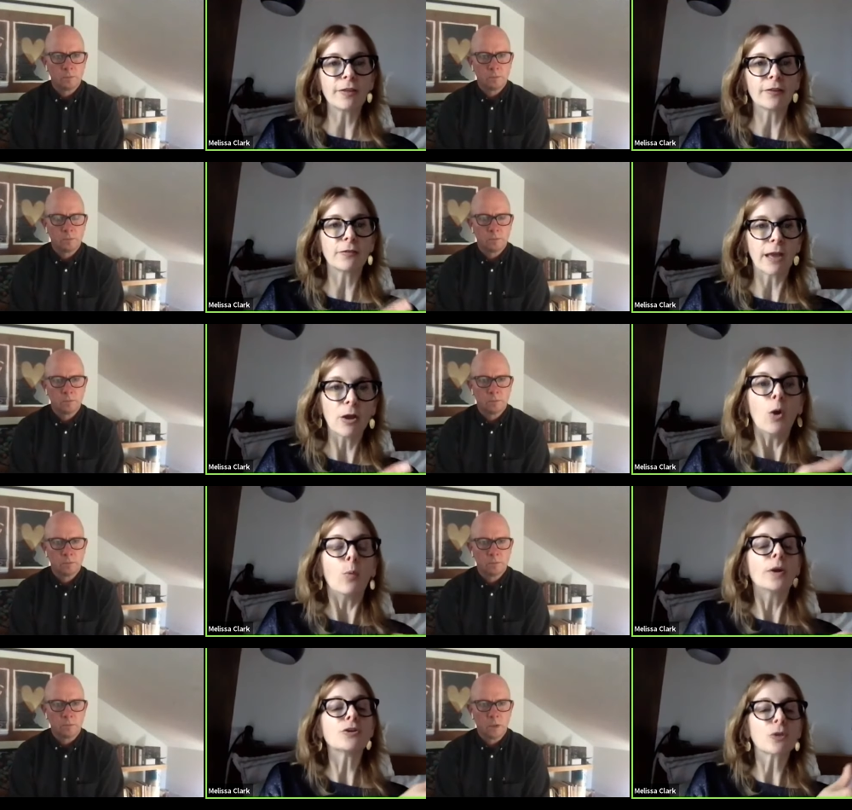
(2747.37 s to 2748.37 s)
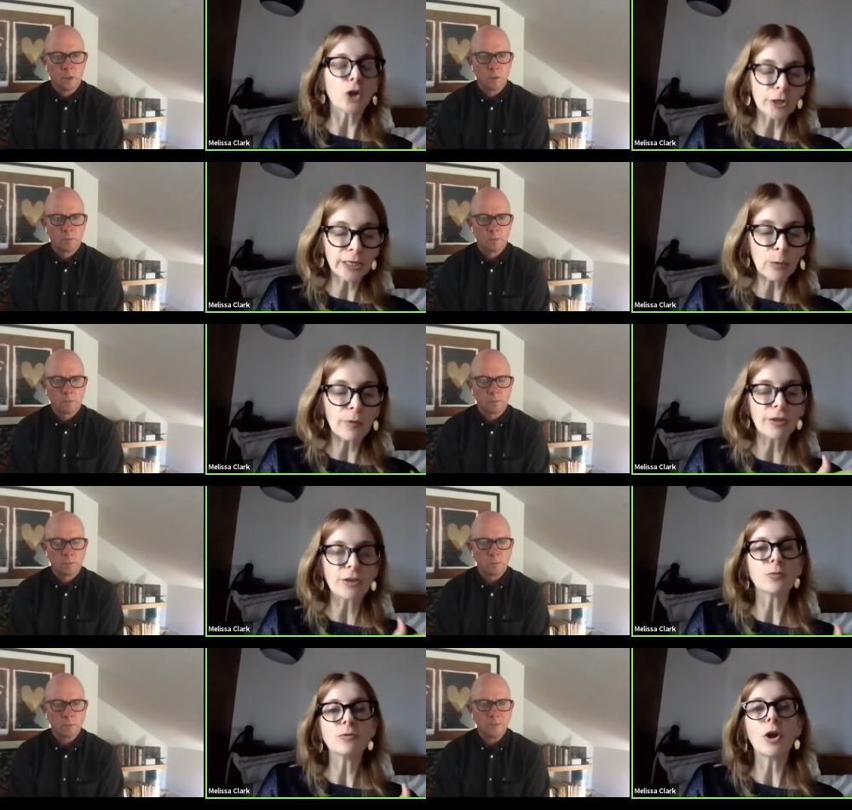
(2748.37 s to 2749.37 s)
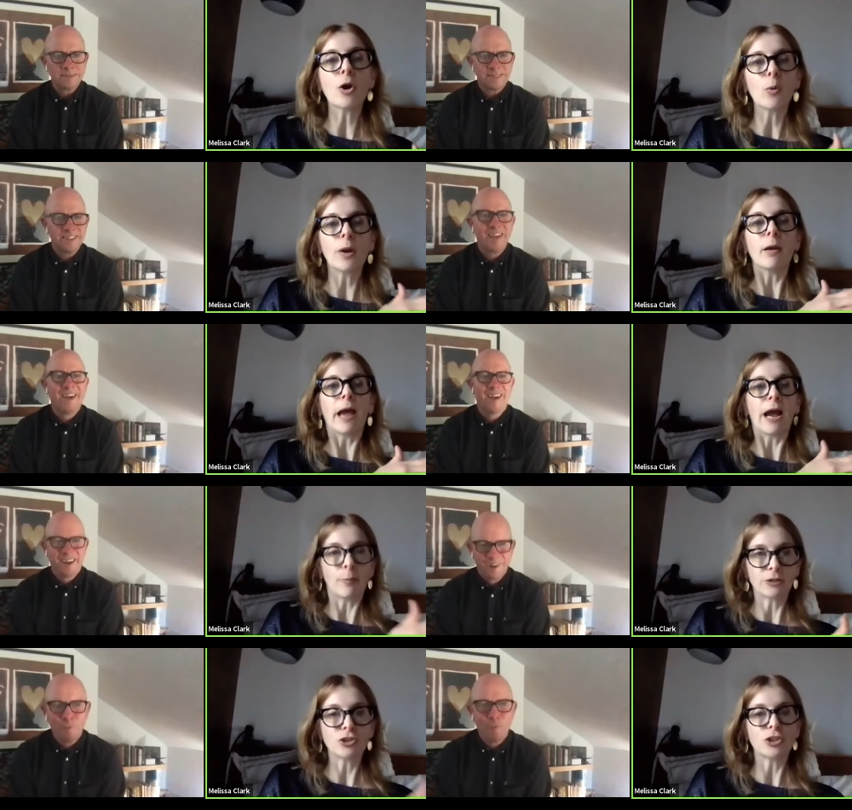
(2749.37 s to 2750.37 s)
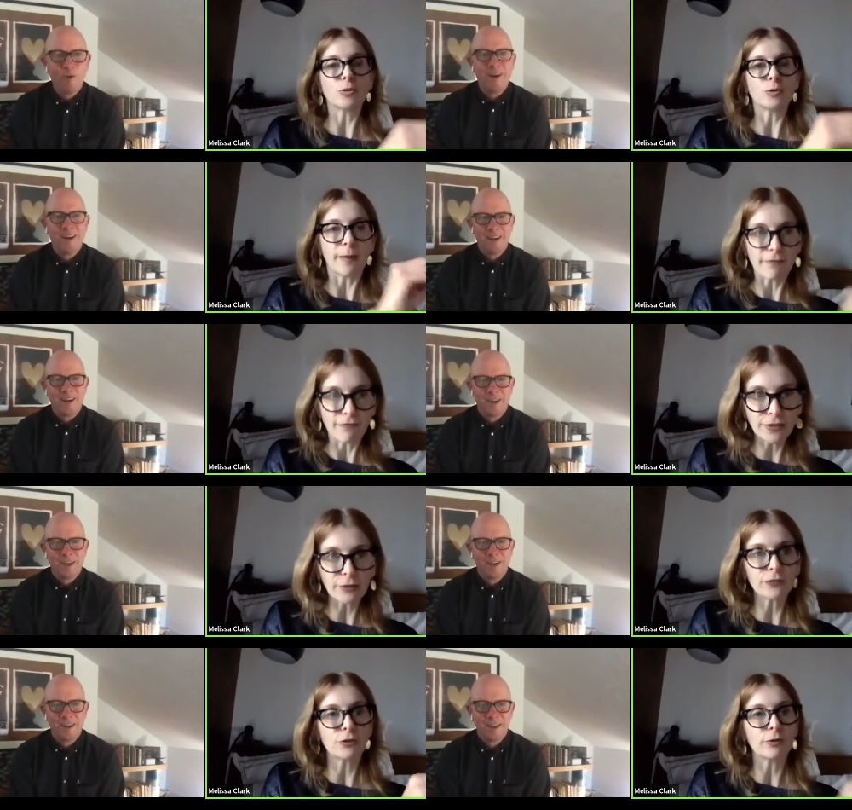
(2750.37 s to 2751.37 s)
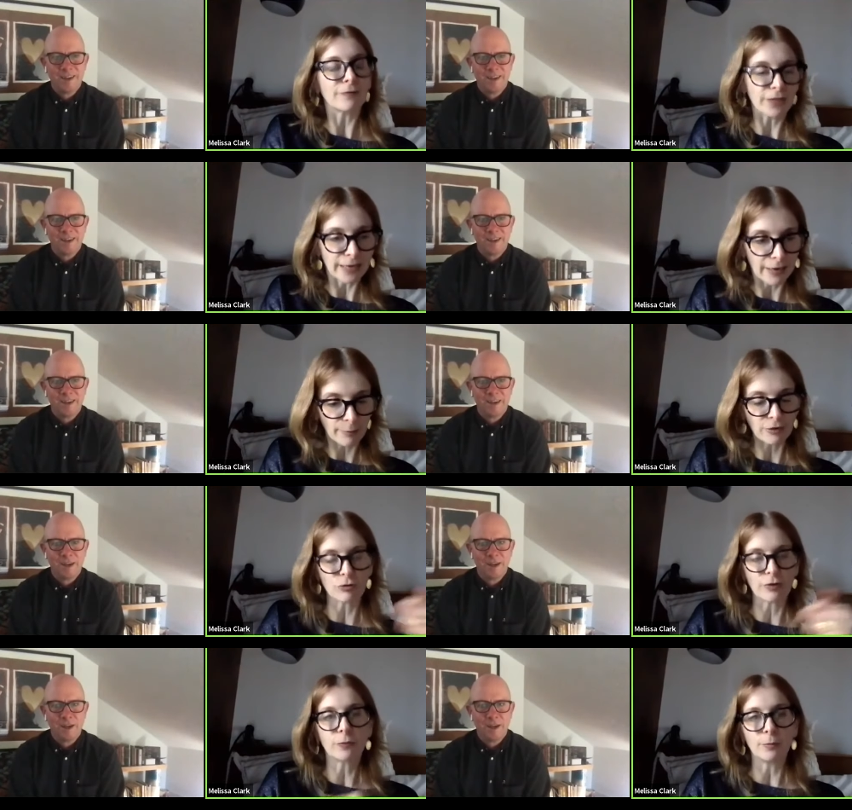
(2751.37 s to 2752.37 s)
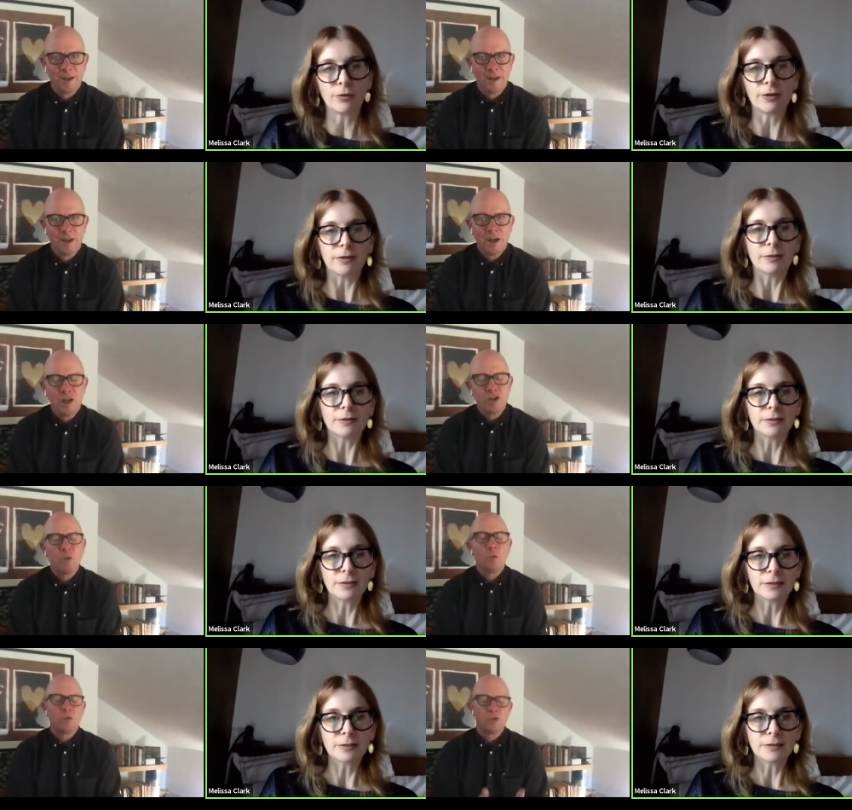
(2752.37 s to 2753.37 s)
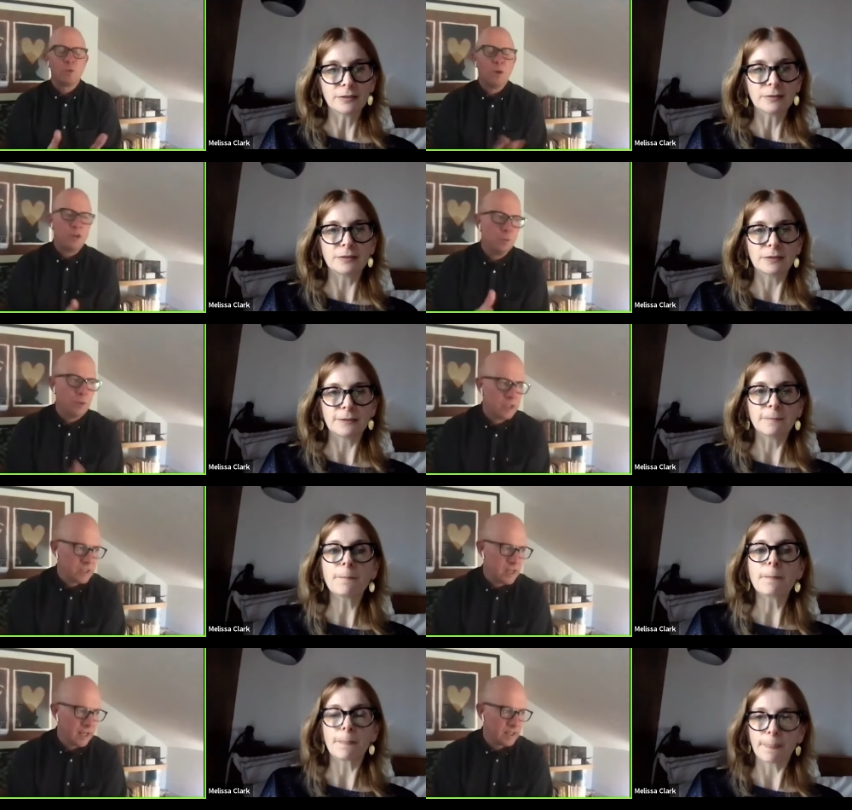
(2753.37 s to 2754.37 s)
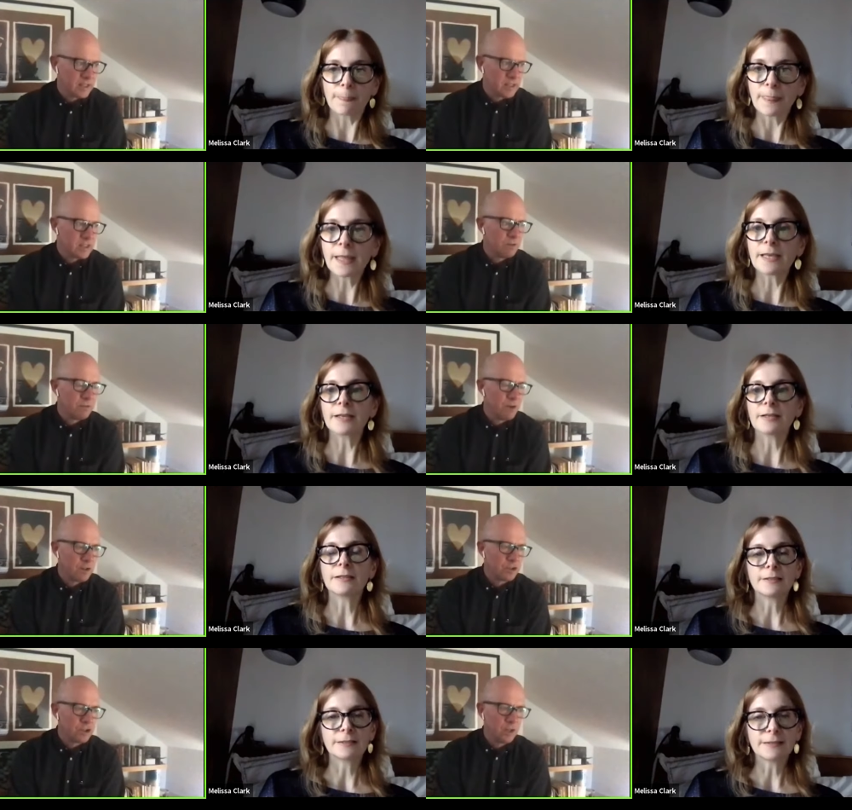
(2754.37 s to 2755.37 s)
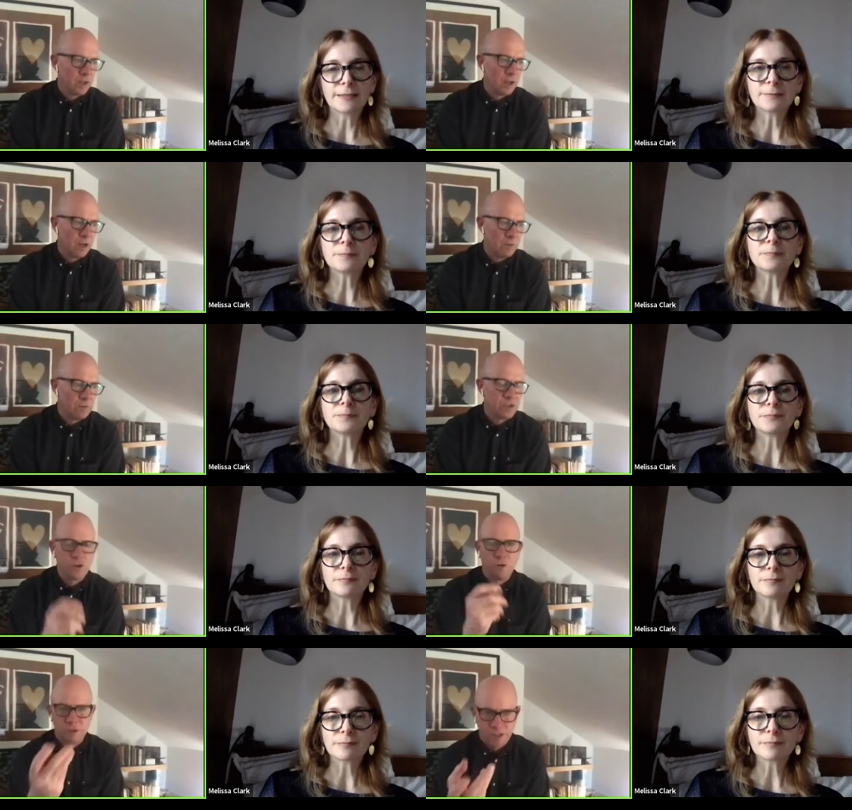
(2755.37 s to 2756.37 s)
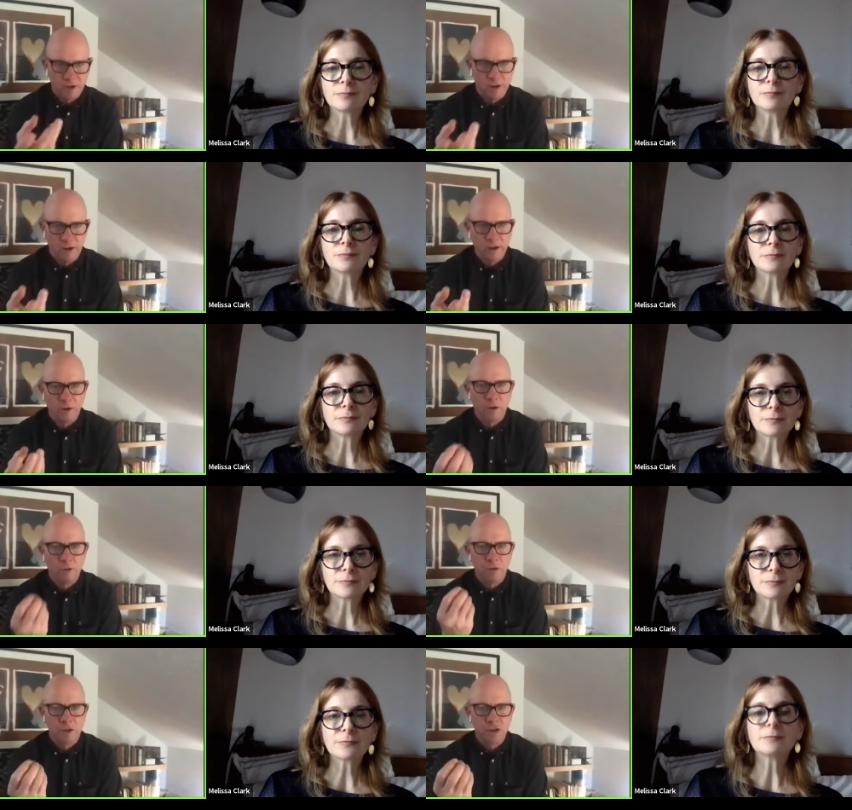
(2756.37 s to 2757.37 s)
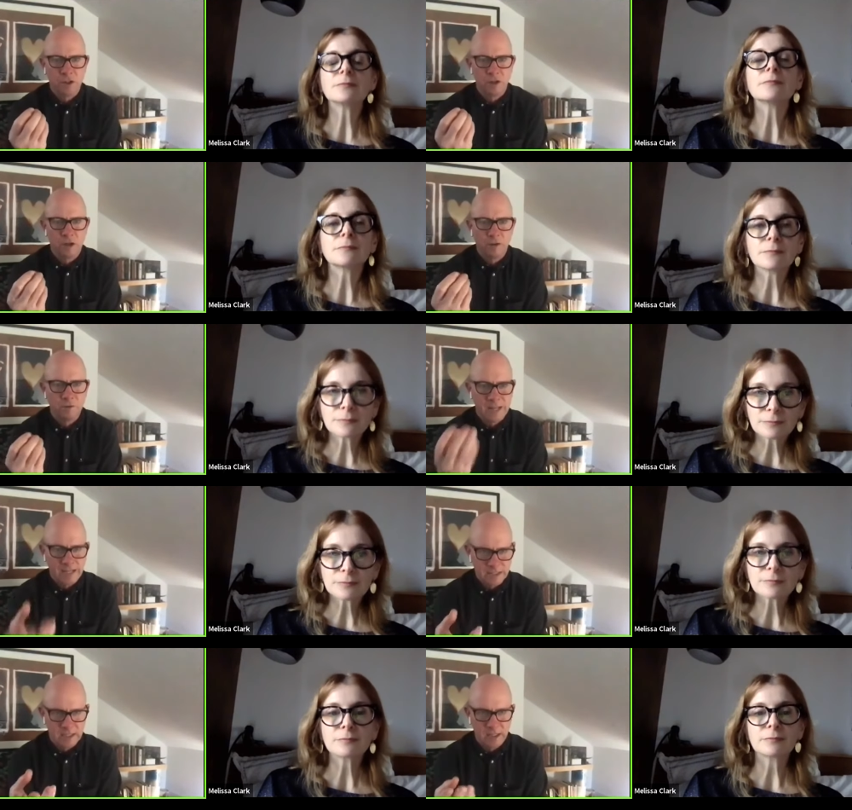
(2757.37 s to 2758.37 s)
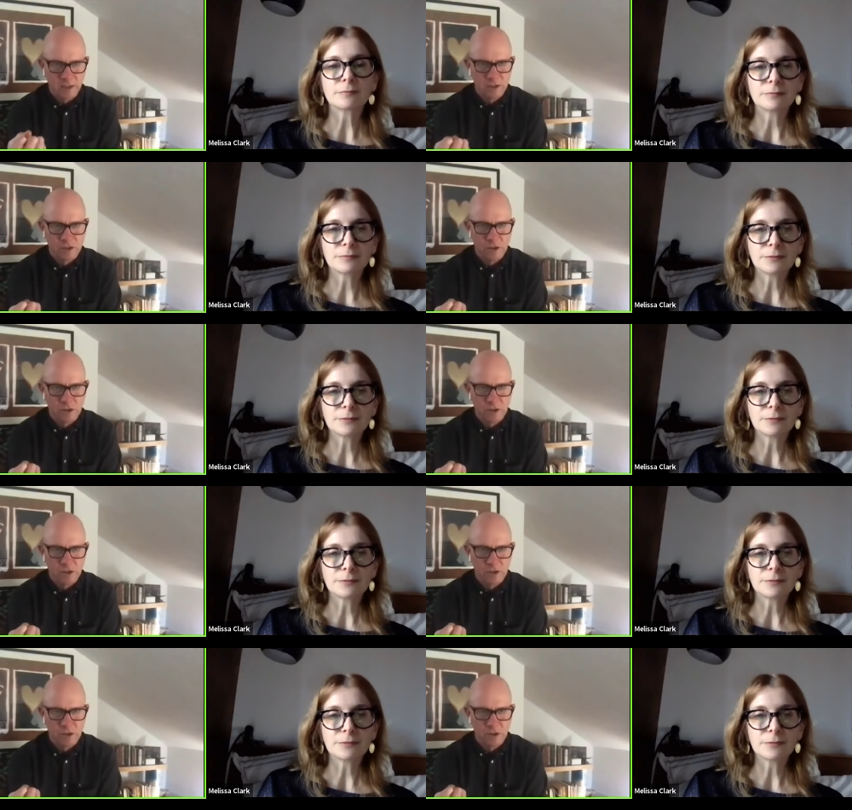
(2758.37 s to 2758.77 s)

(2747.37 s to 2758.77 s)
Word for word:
Speaker 1: it so that when you're cooking with it, you know how much to use by feel so you don't have to get out a measuring spoon.
Speaker 2: So, so what you're really saying is it's a function of surface area or a function of density of the